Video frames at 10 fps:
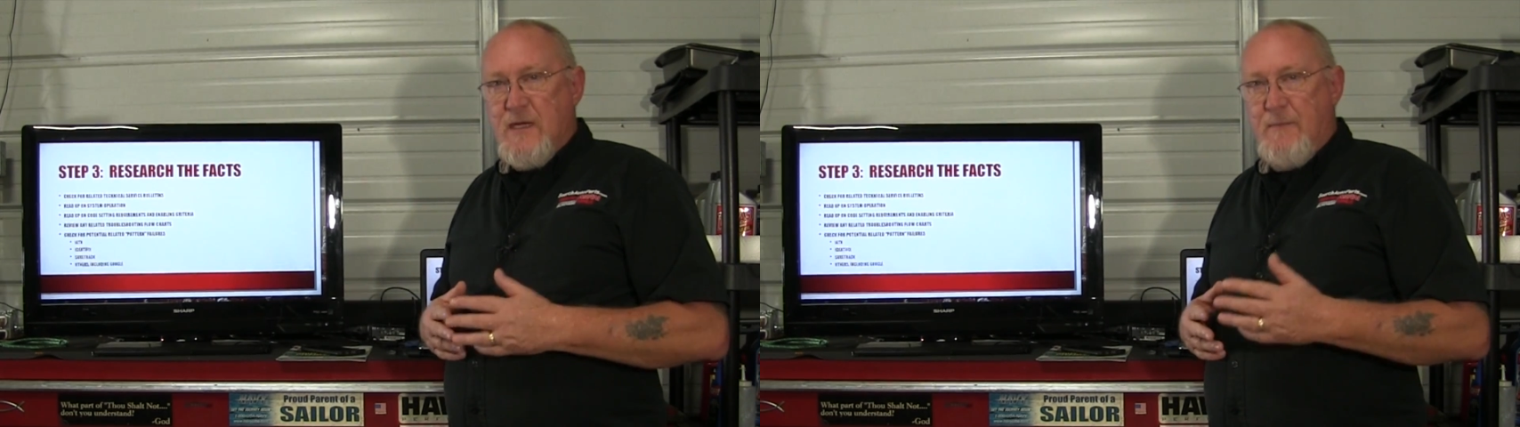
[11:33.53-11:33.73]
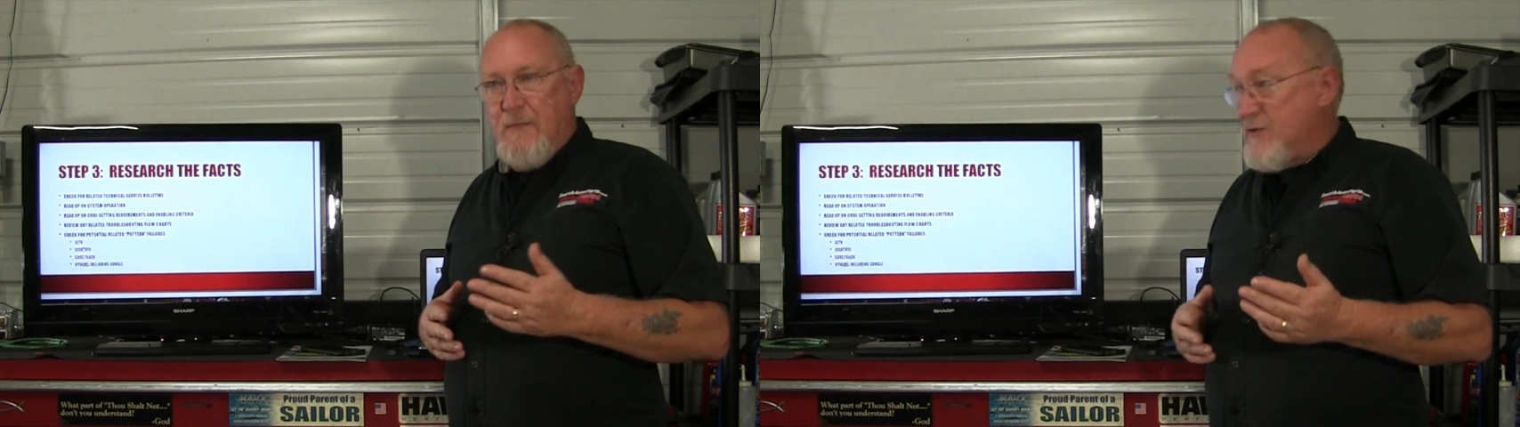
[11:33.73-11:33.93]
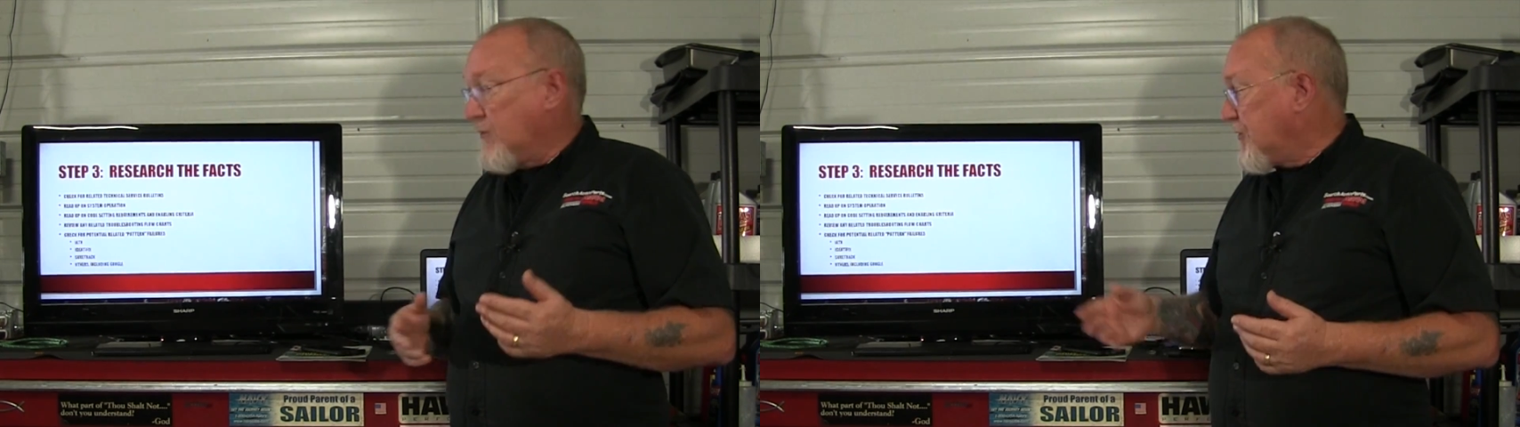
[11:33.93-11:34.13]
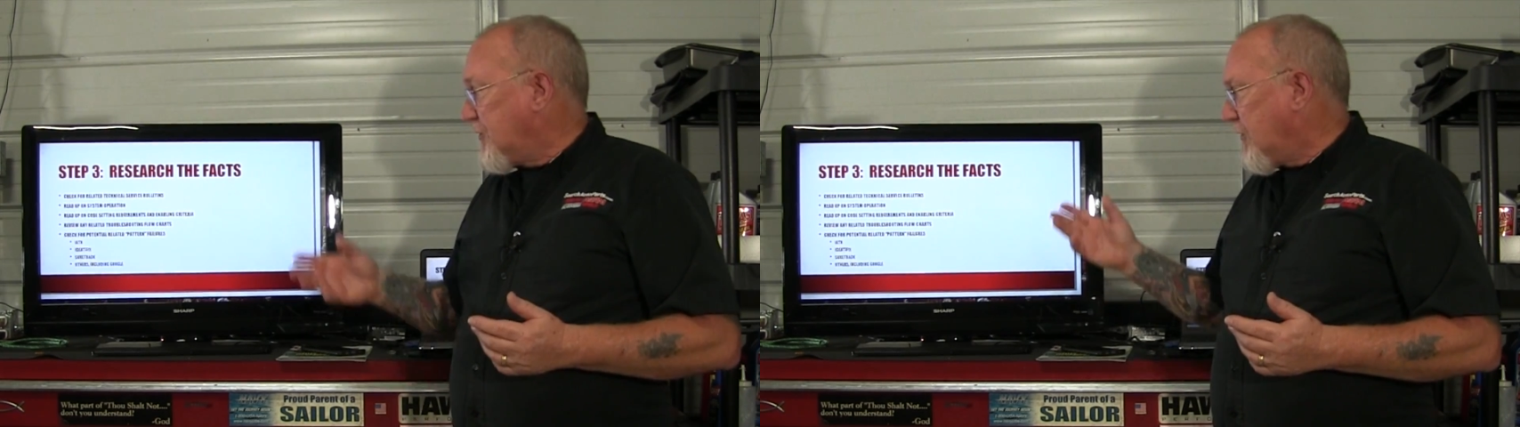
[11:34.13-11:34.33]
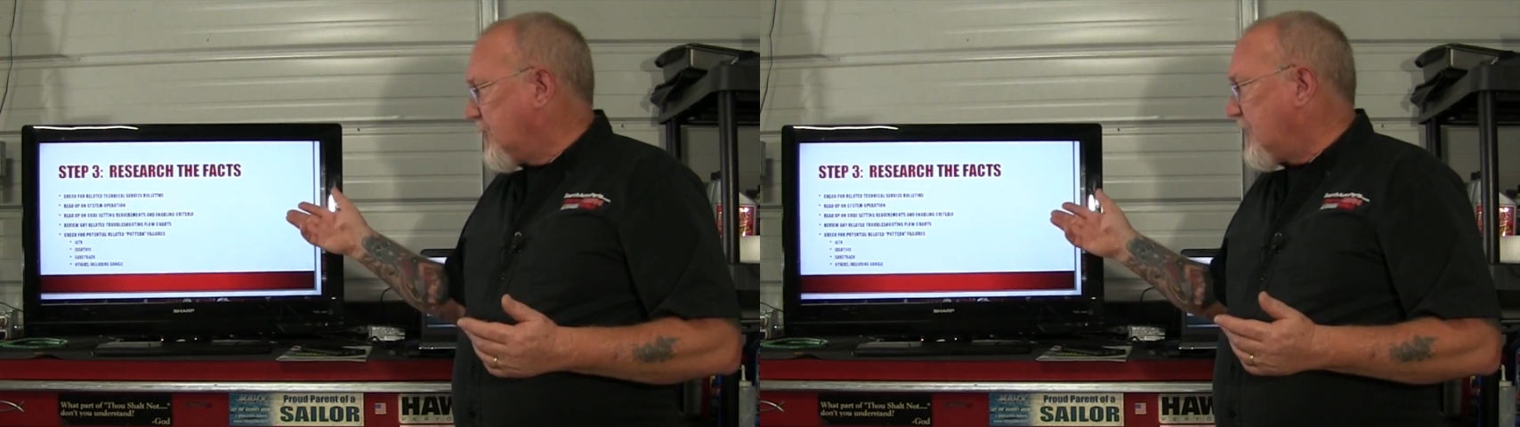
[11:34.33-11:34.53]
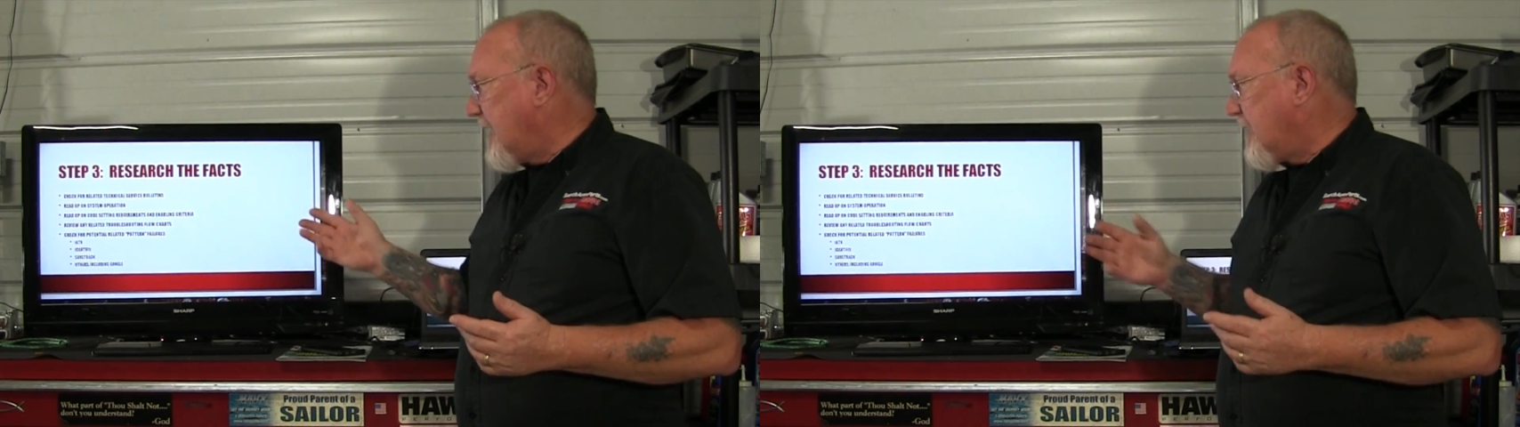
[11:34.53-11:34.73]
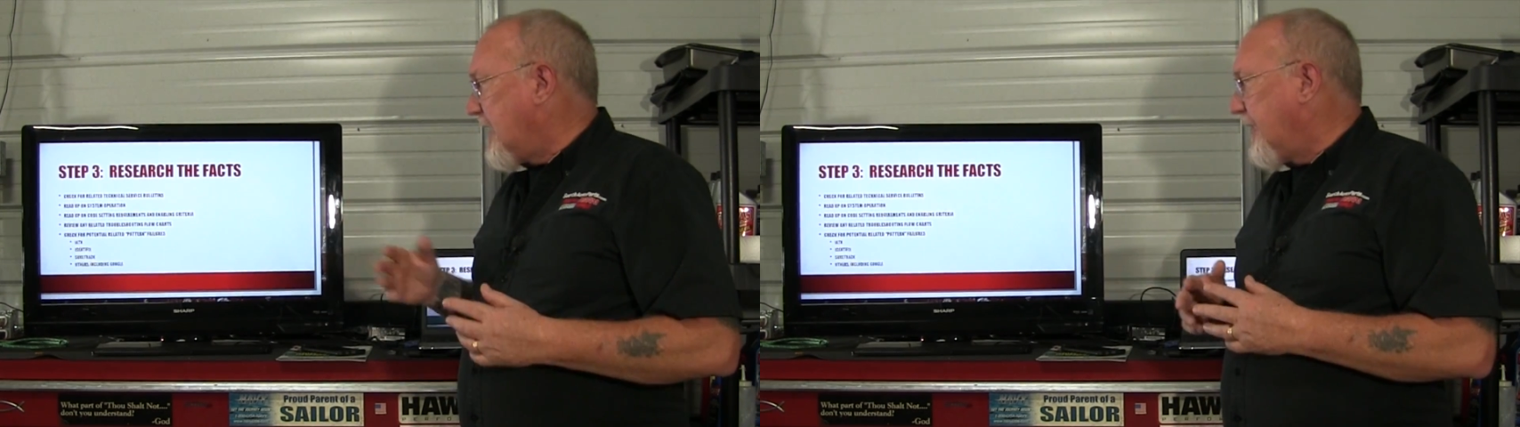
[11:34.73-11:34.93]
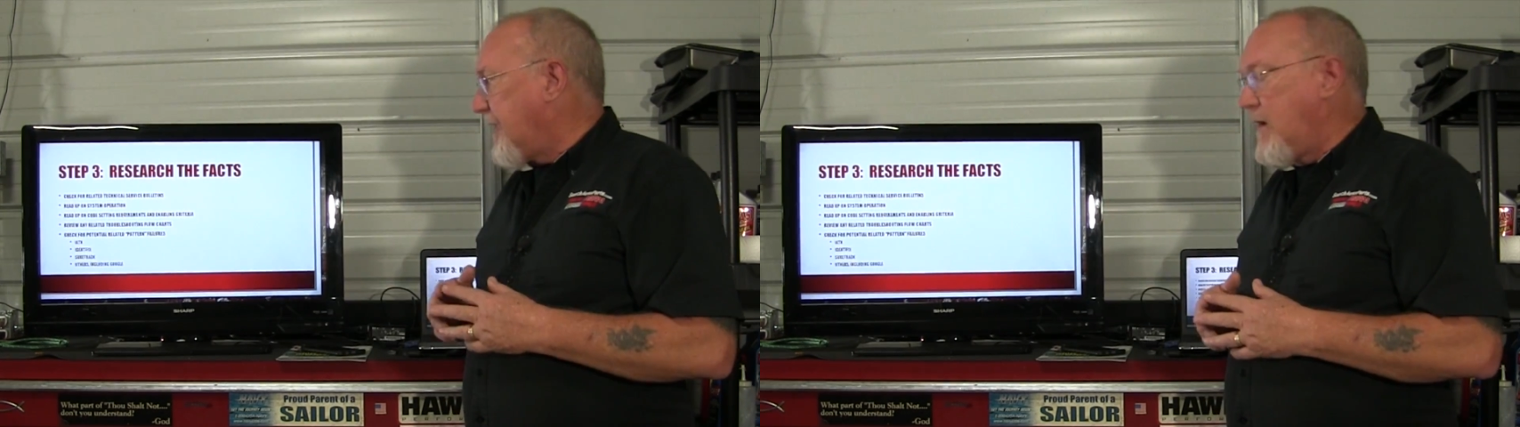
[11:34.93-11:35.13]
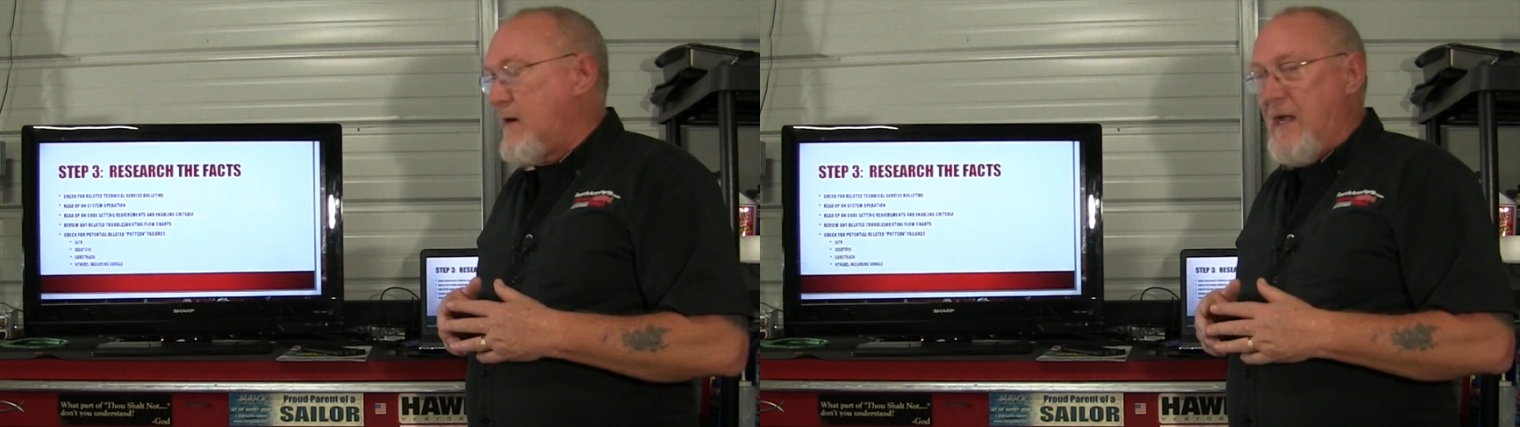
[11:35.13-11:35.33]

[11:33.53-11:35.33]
like Mitchell Sure Tracker out there,